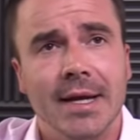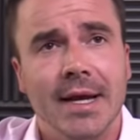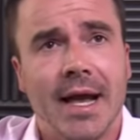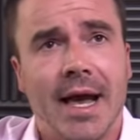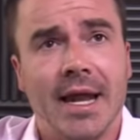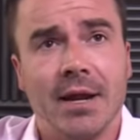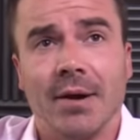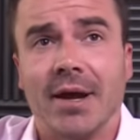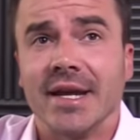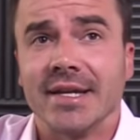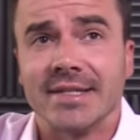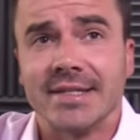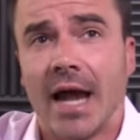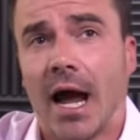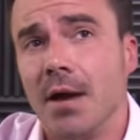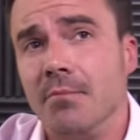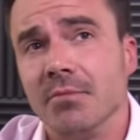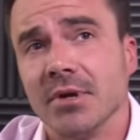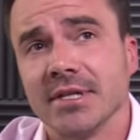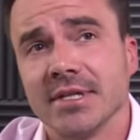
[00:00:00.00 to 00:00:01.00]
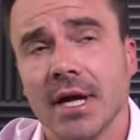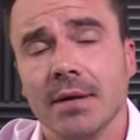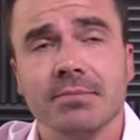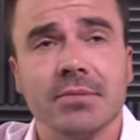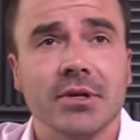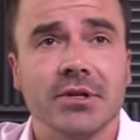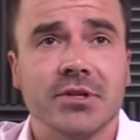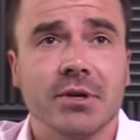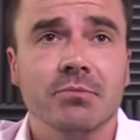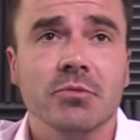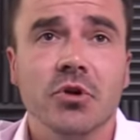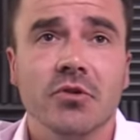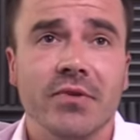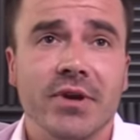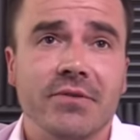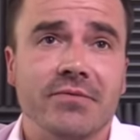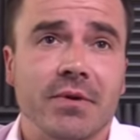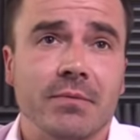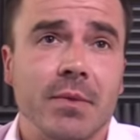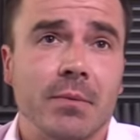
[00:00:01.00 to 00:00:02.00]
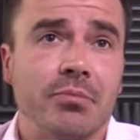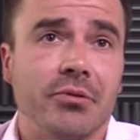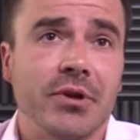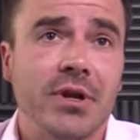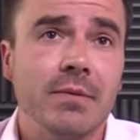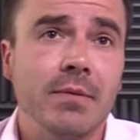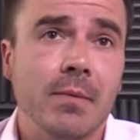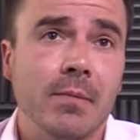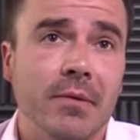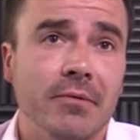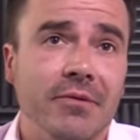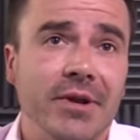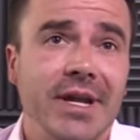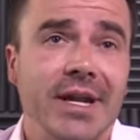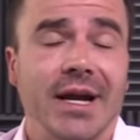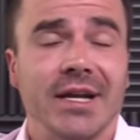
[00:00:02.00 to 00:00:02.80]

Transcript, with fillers: Anyway, it's time. It's time to, to move in from the Premium Arena.